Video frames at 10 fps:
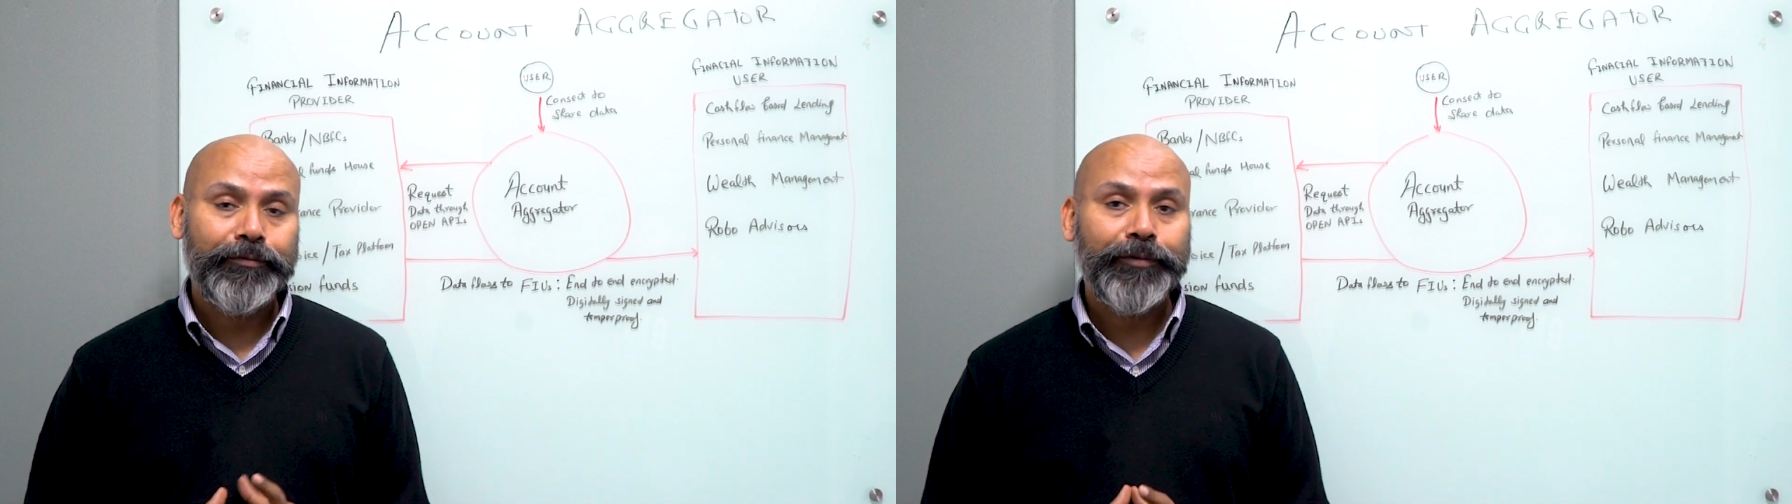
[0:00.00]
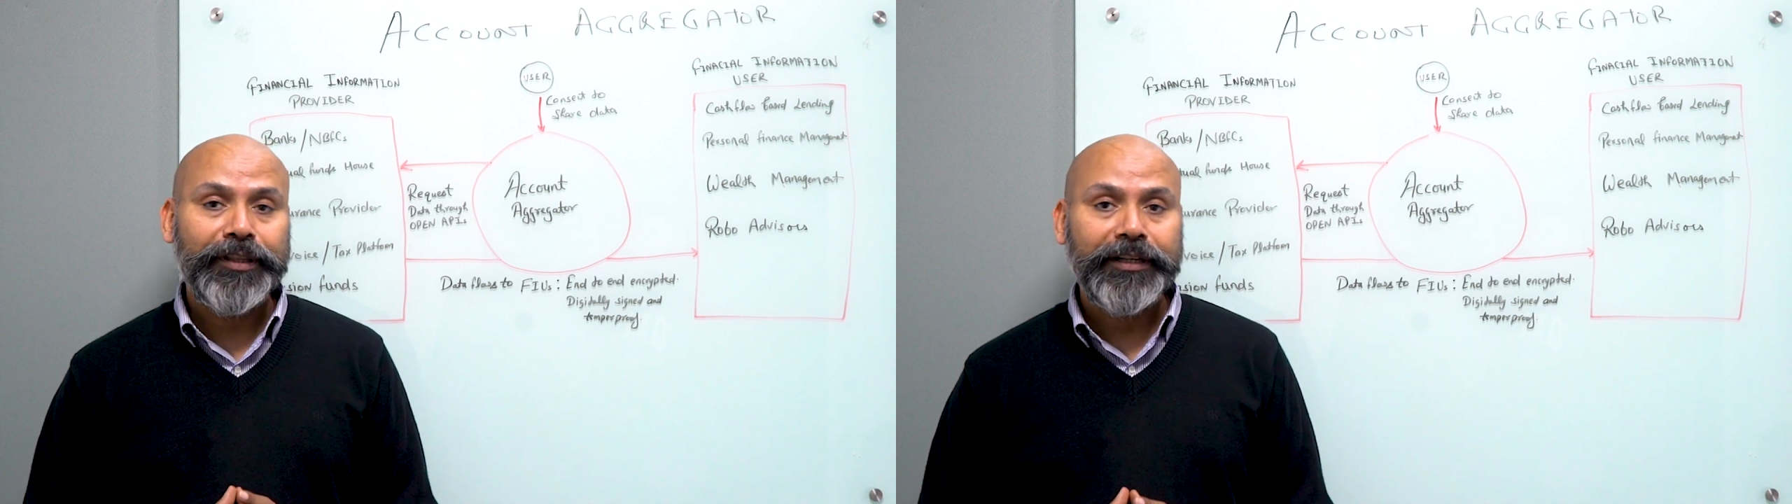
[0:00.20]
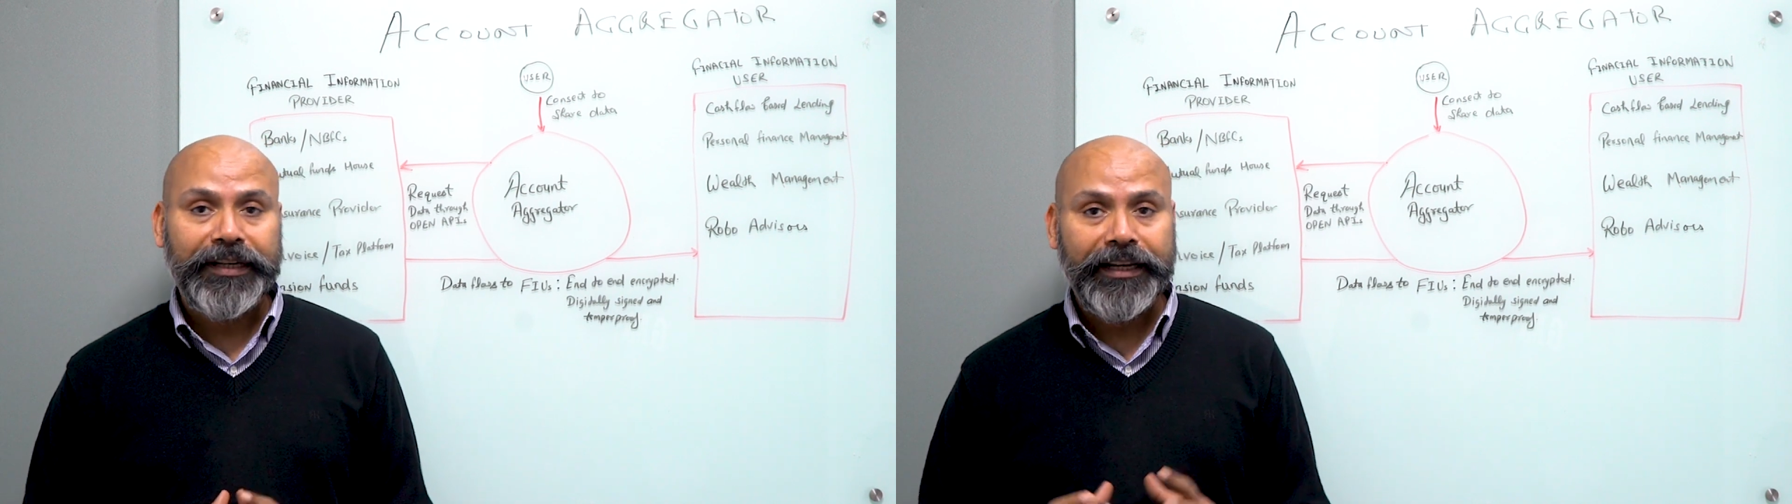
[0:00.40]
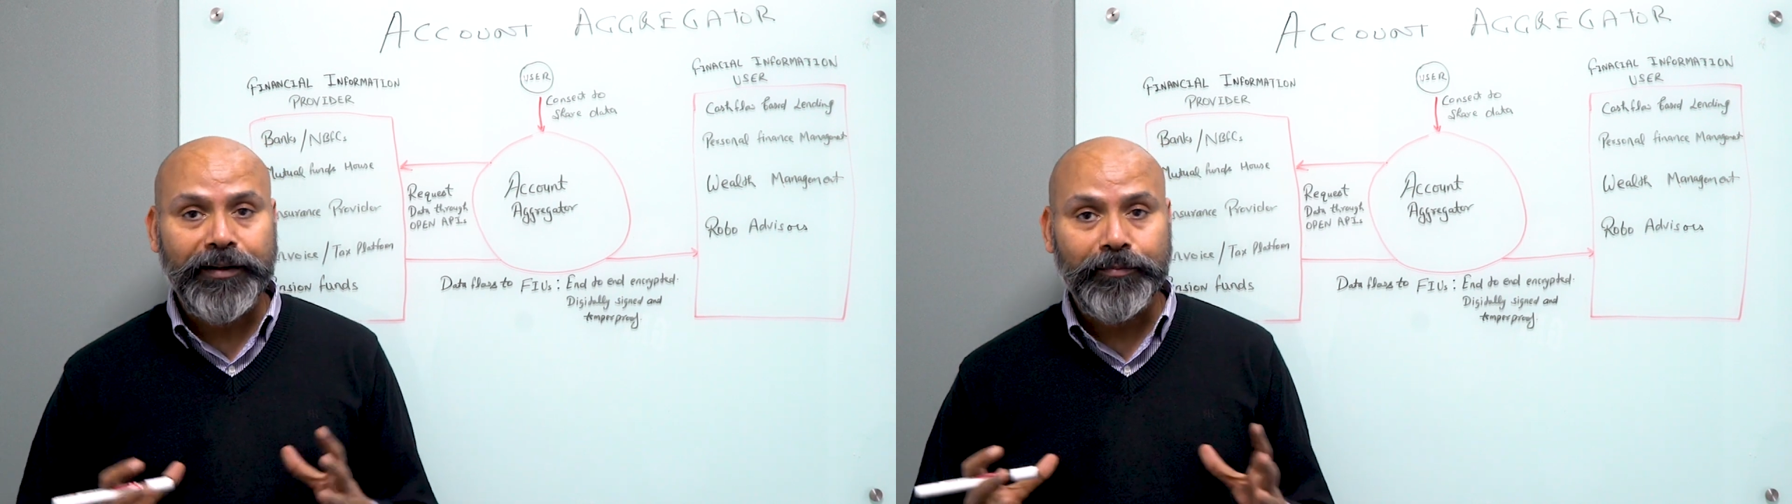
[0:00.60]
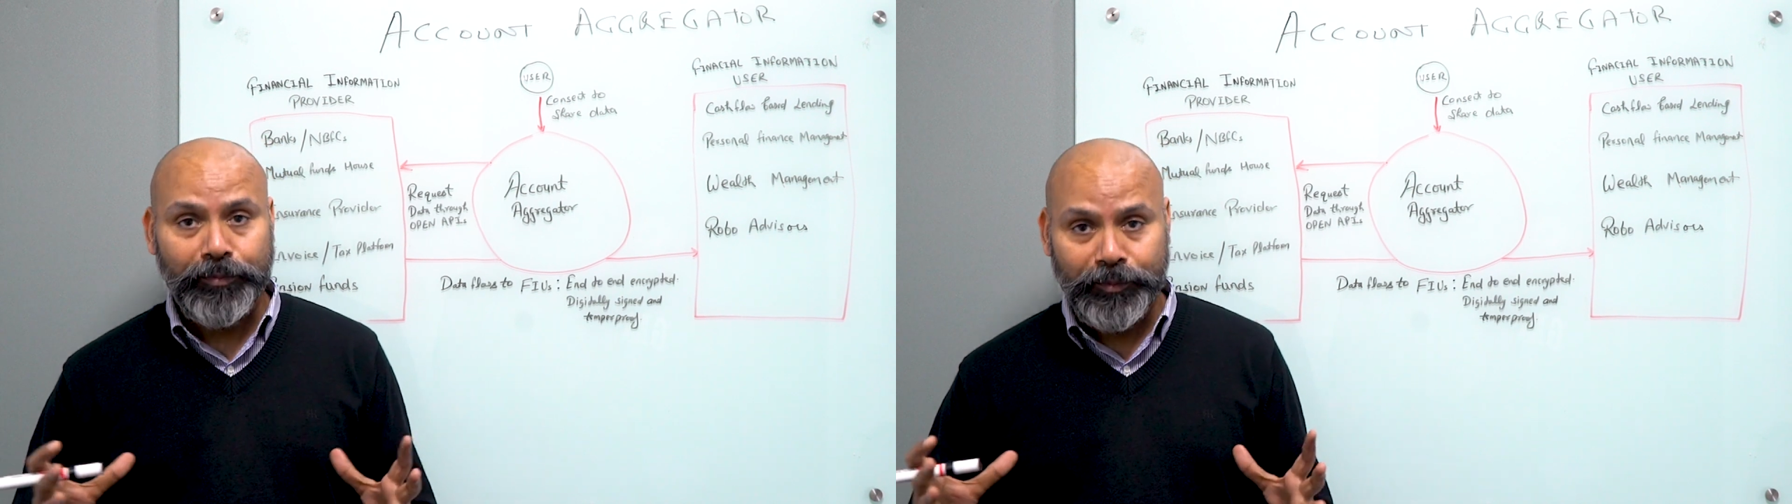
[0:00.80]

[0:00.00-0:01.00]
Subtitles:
with the data